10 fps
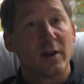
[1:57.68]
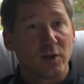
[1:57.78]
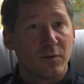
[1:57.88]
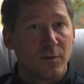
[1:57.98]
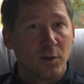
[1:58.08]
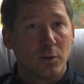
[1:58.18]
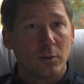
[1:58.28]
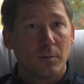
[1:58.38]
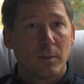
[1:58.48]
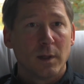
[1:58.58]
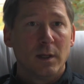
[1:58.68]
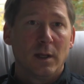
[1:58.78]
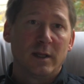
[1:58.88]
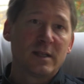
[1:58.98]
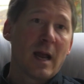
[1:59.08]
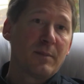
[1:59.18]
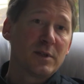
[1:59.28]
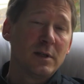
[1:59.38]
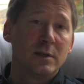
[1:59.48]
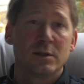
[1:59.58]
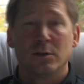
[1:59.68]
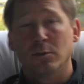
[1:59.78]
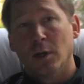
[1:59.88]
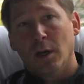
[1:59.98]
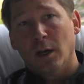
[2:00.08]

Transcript: as a fuel. It taps into